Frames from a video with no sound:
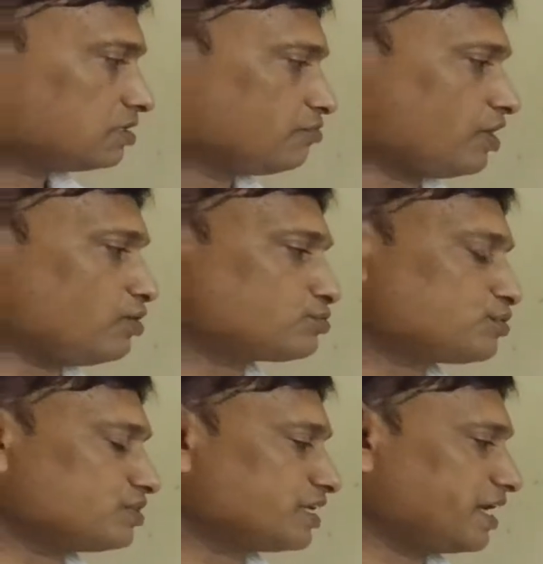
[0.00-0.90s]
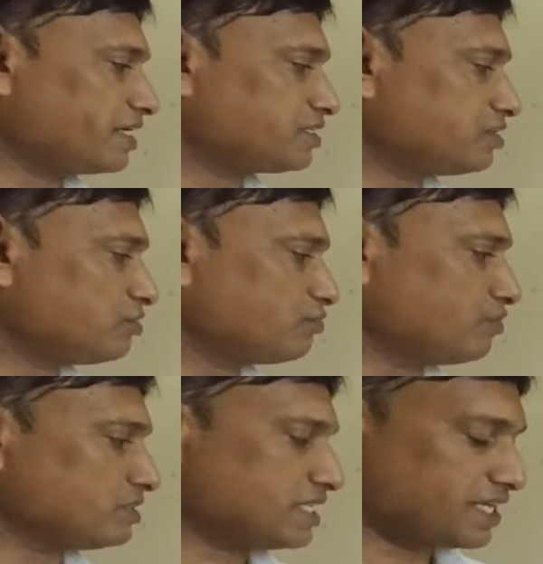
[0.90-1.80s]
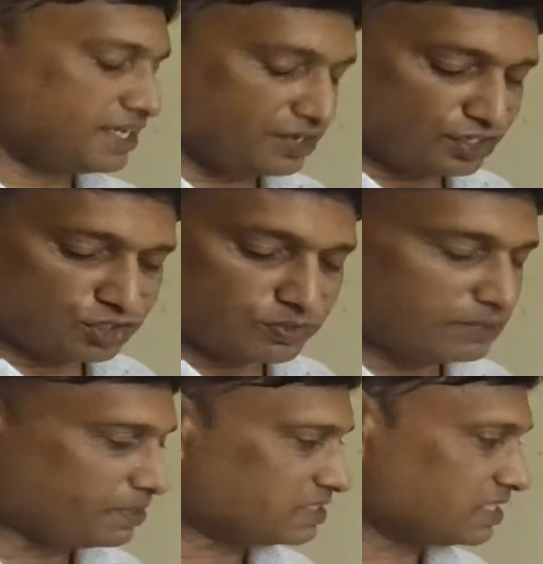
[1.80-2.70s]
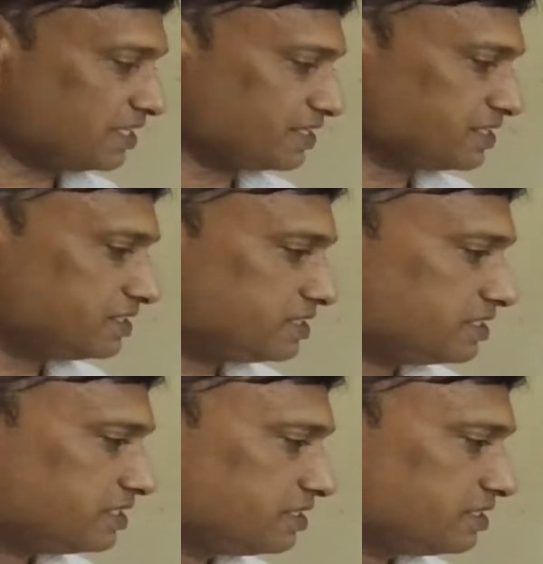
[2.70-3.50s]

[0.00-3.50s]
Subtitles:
values for the character of second irreducible representations,